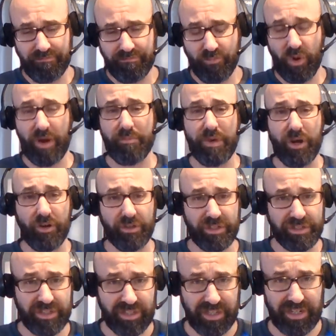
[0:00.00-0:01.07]
primarily
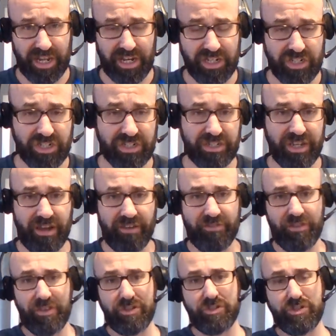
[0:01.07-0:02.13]
to the nations after
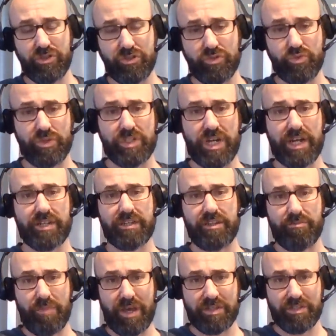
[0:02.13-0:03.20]
the Jews rejected the
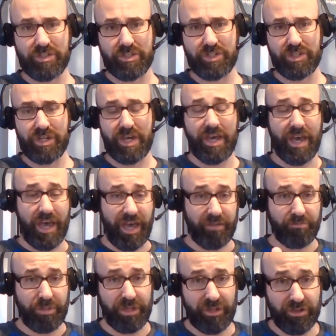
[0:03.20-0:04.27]
message,
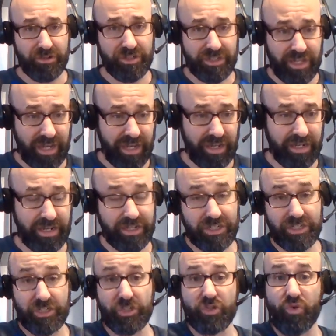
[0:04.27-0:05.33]
and Peter stayed and
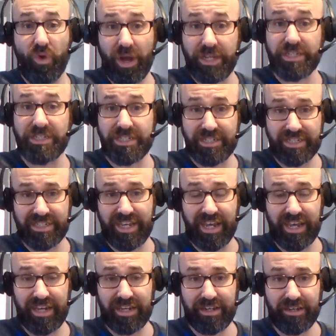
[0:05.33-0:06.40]
Jesus Christ
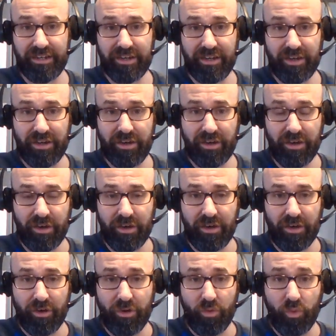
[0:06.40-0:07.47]
stayed
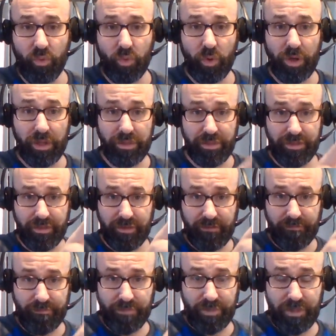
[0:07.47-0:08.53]
with
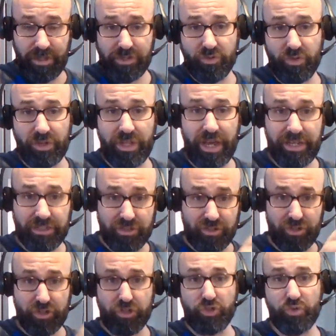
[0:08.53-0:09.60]
the Israelites or
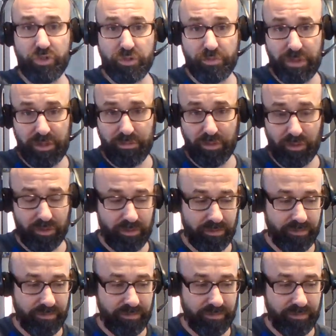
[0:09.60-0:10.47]
the Jewish people